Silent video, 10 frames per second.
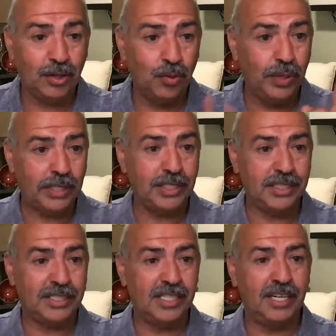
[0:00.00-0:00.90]

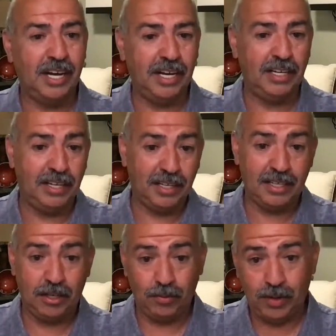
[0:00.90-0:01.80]
quits tonight.
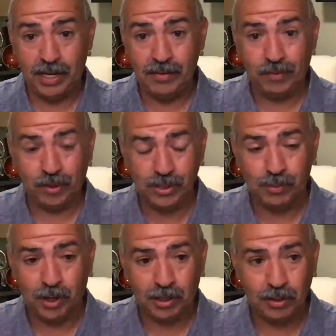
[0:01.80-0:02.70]
Get ready for
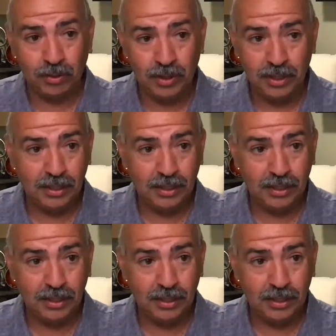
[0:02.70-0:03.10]
tomorrow.